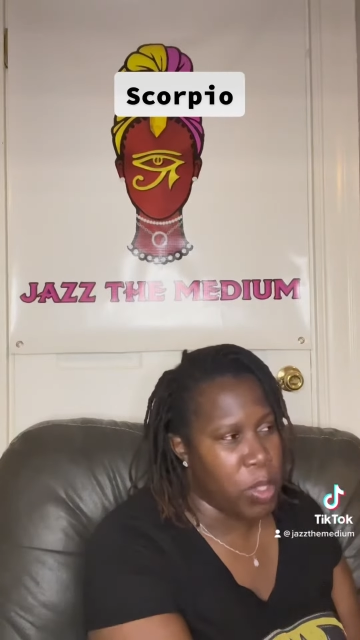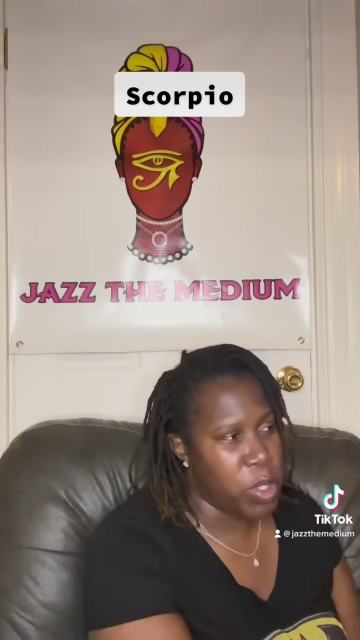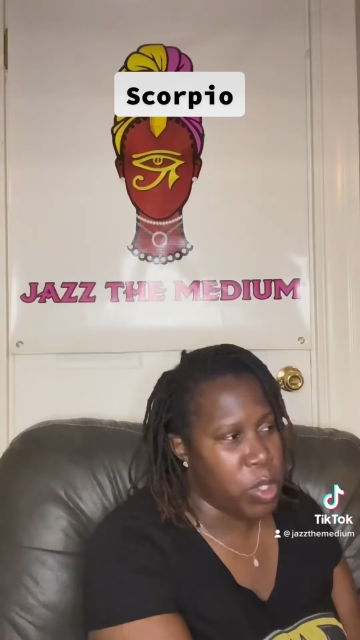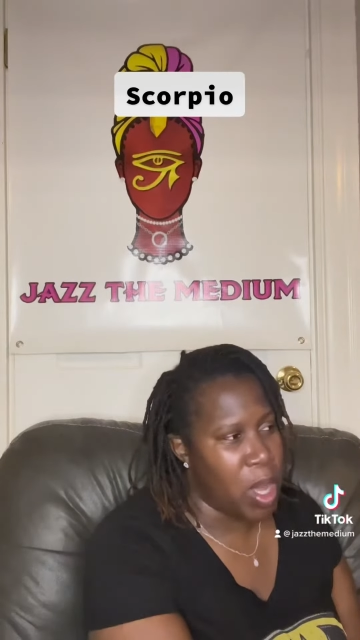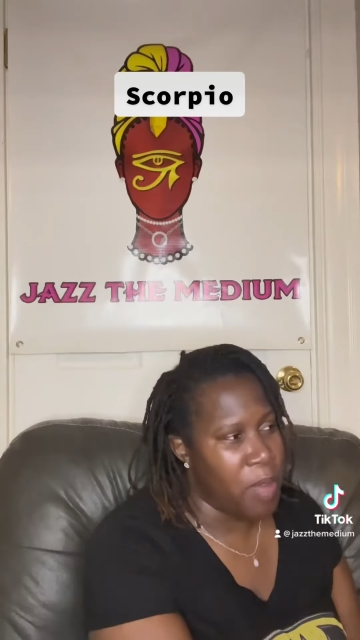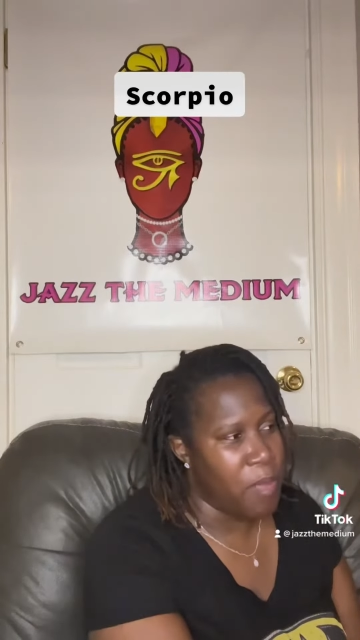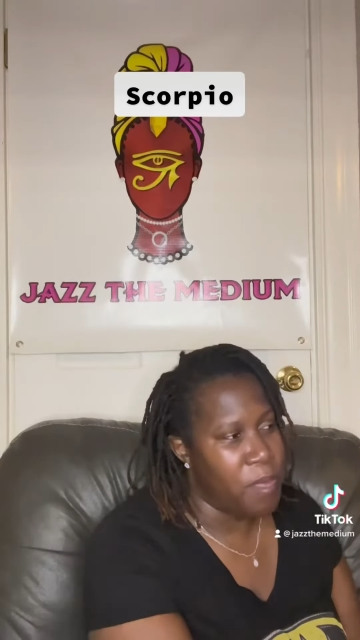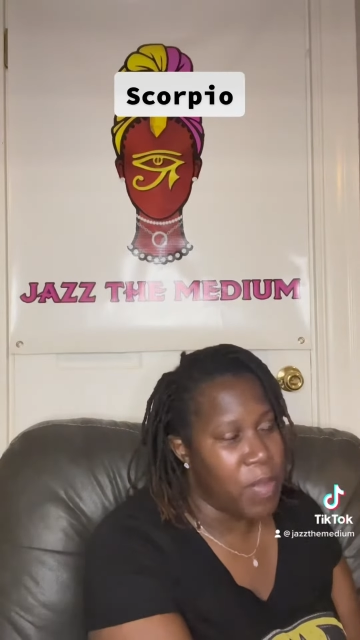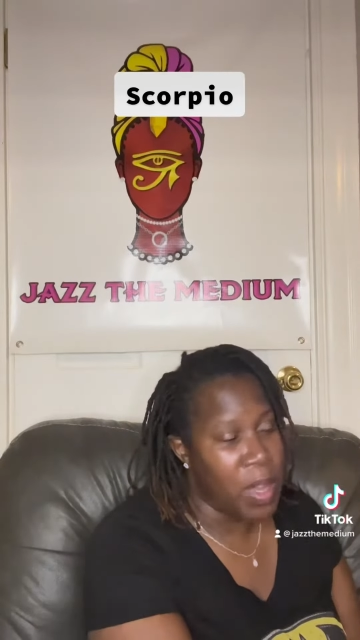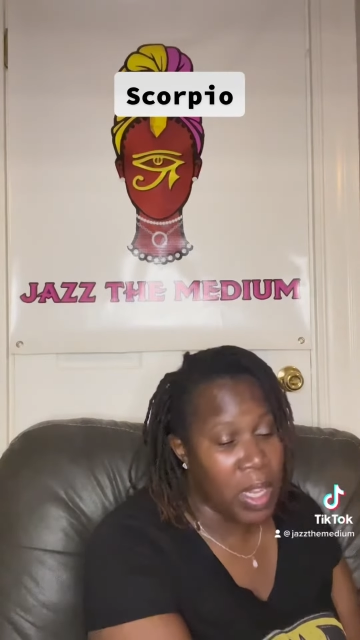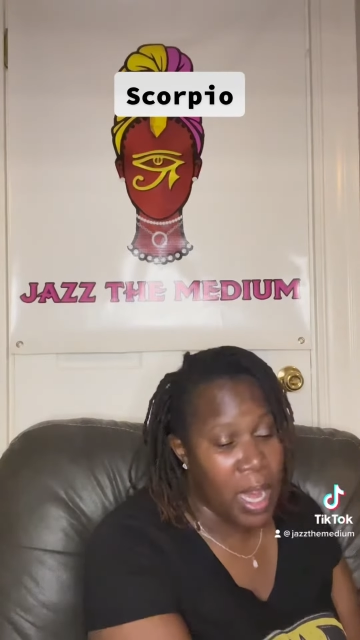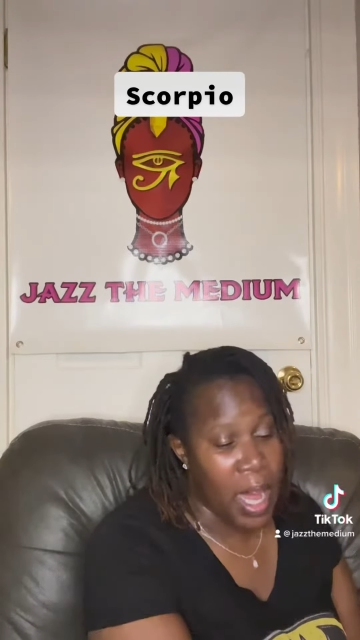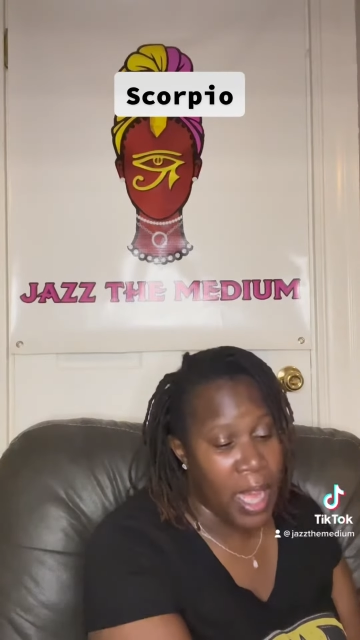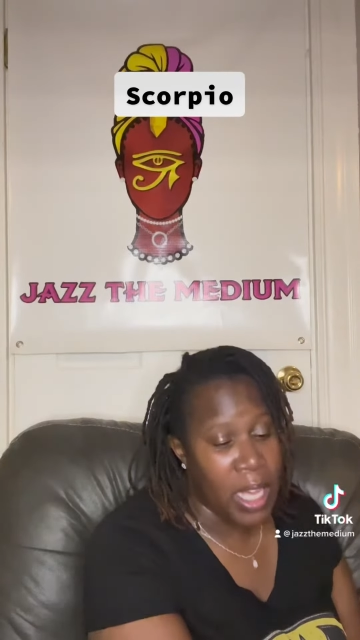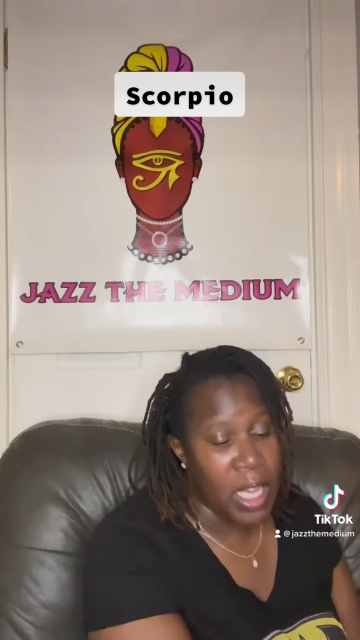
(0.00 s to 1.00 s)
So I feel
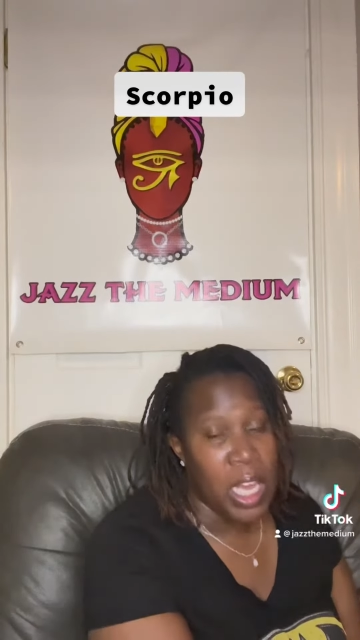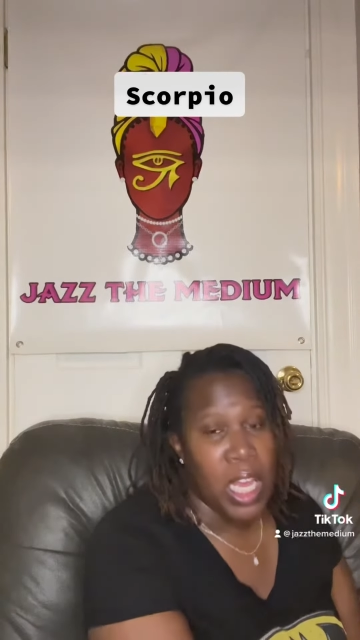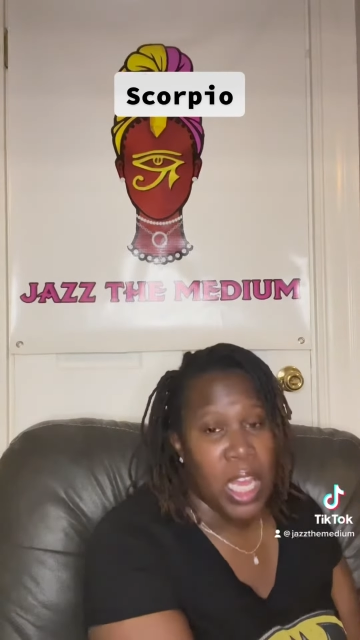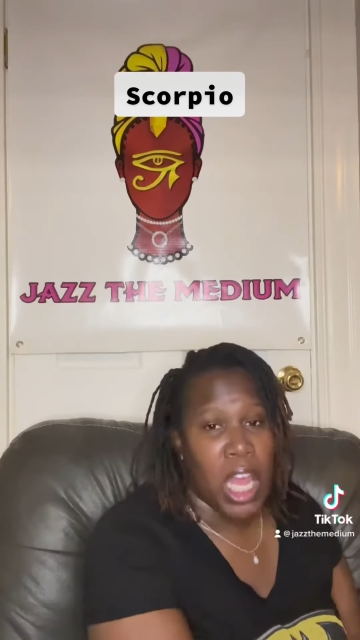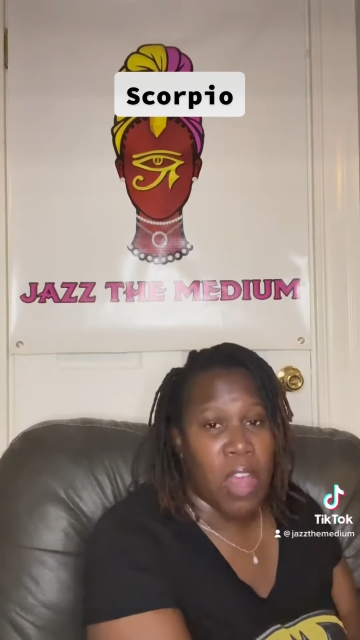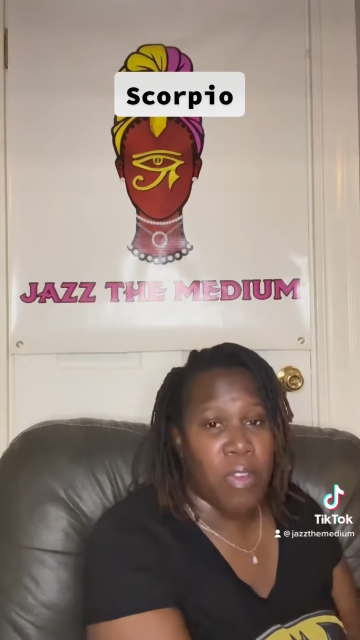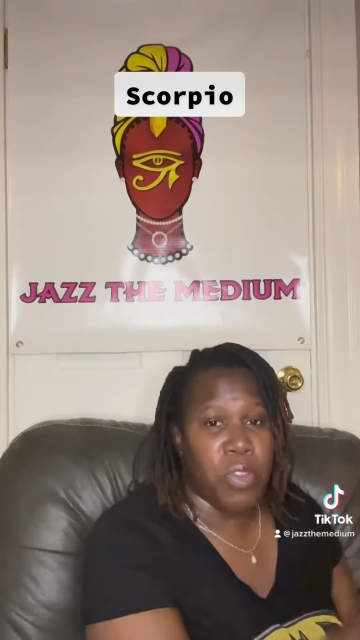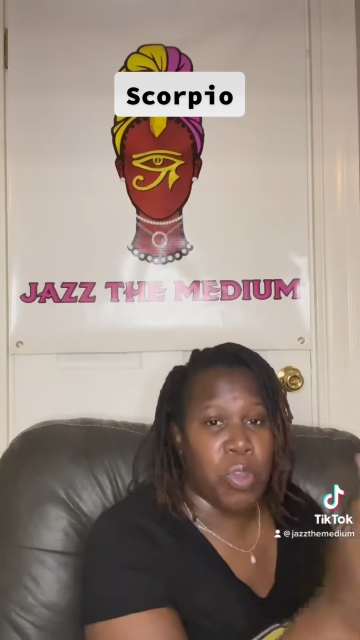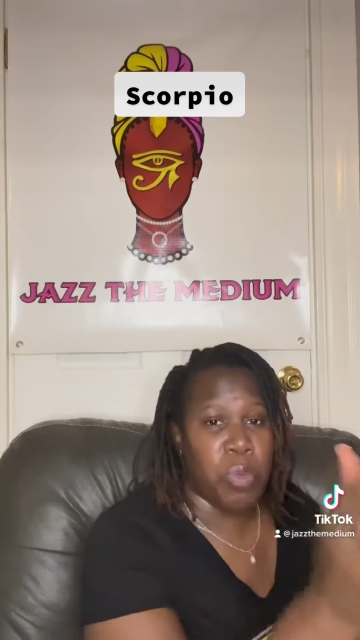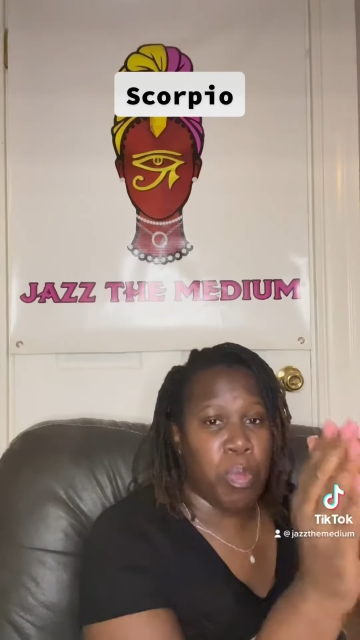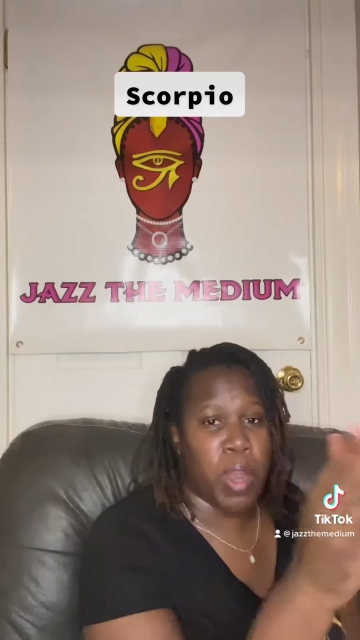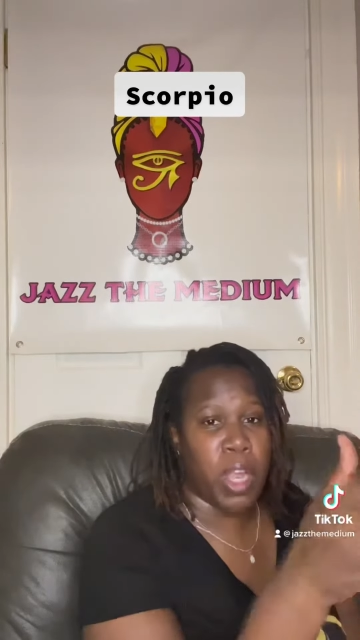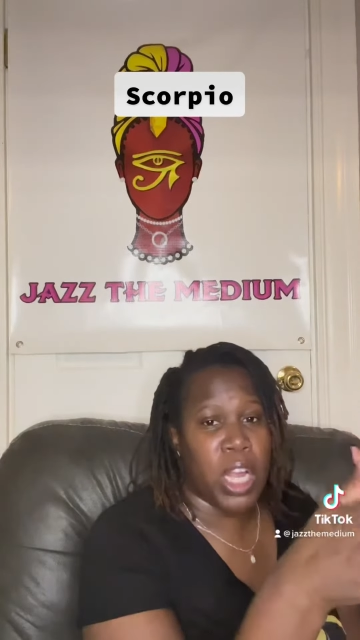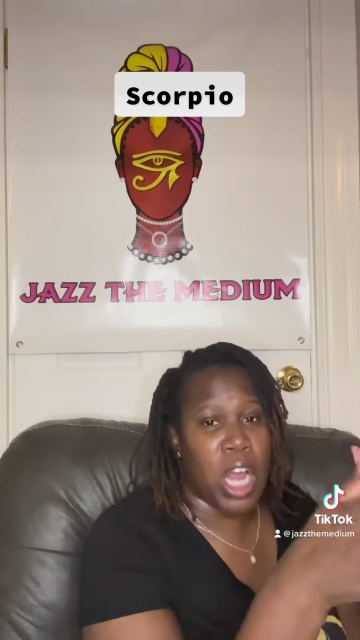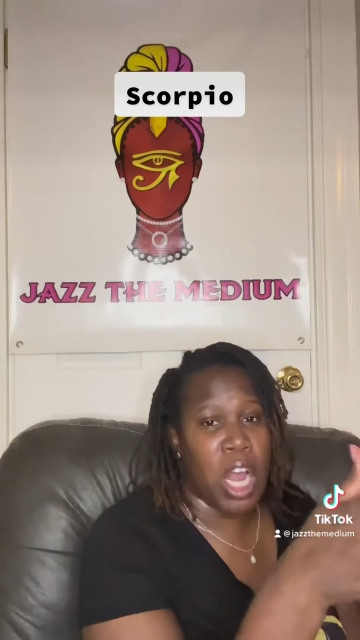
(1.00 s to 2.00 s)
like if you
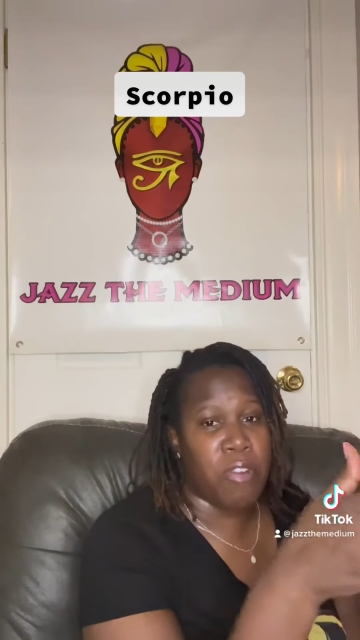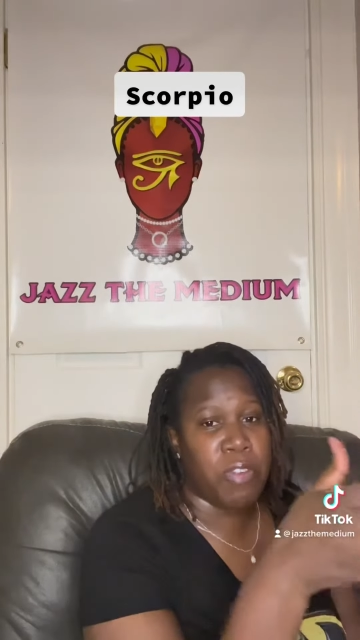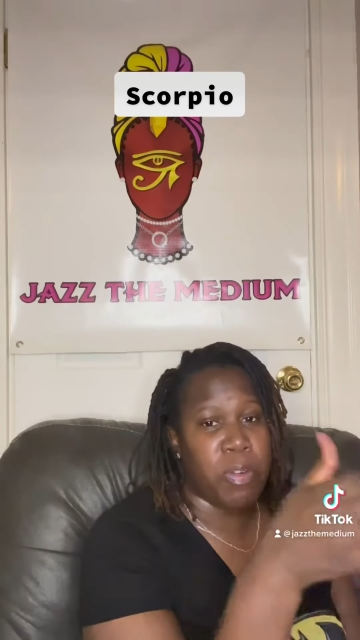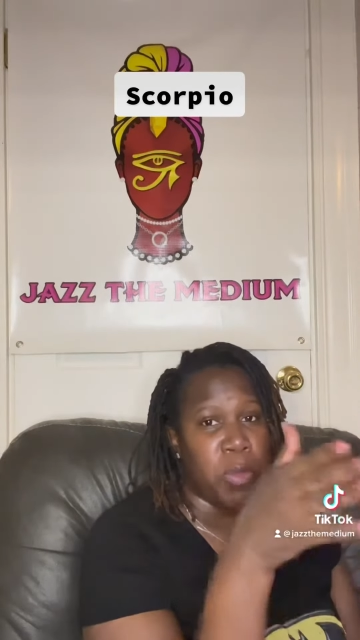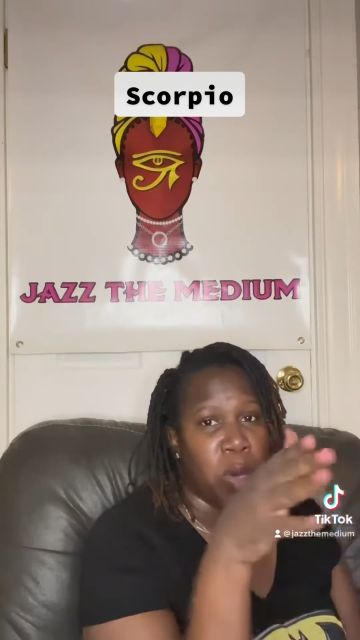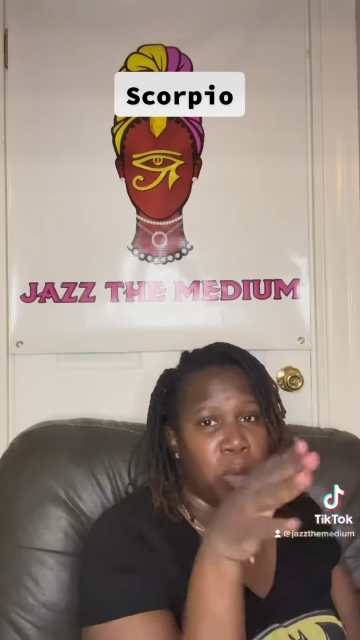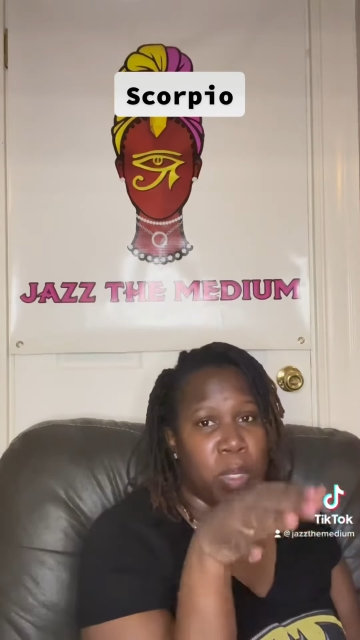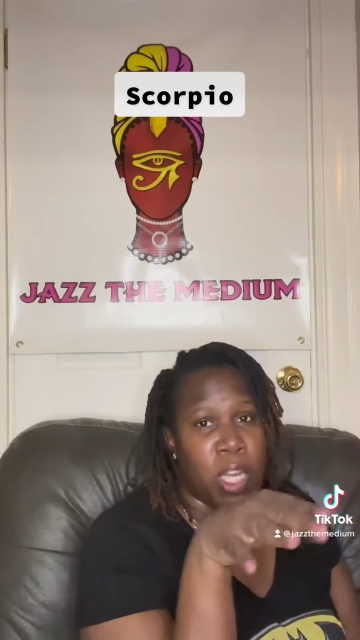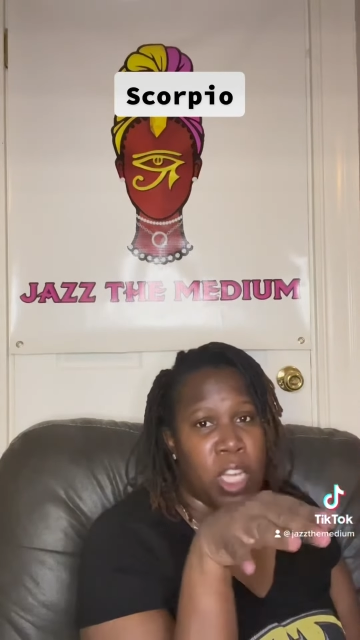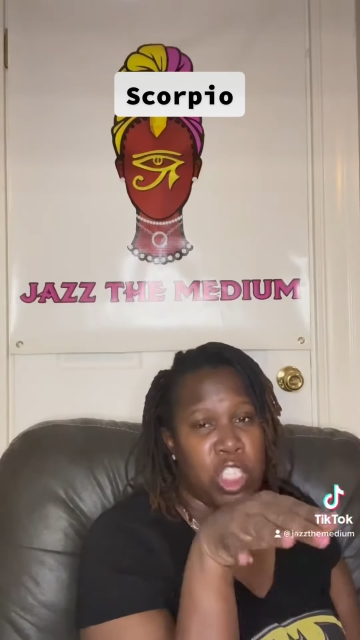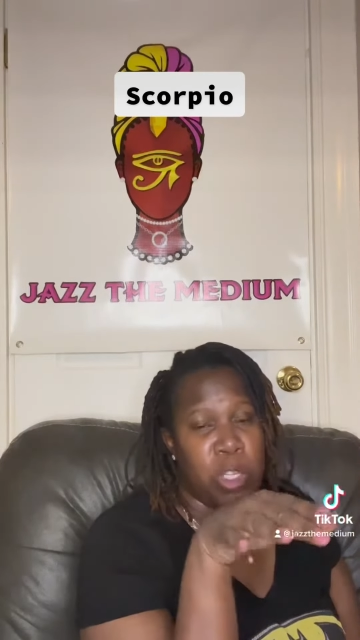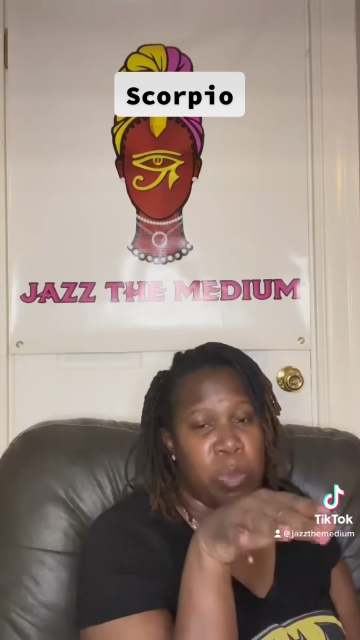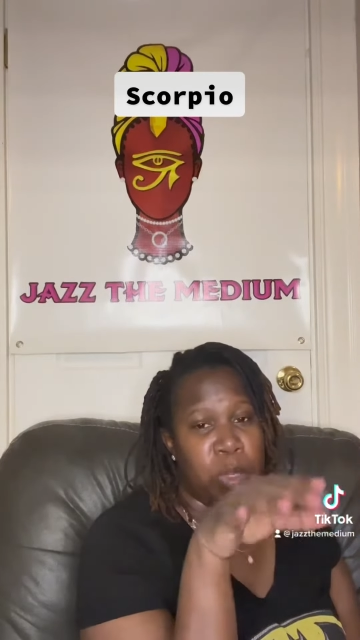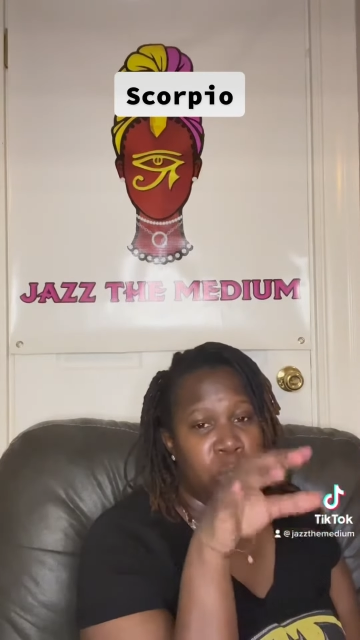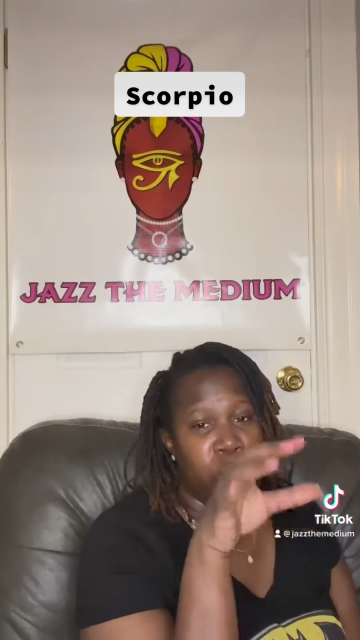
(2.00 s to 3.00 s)
break off from your relationship,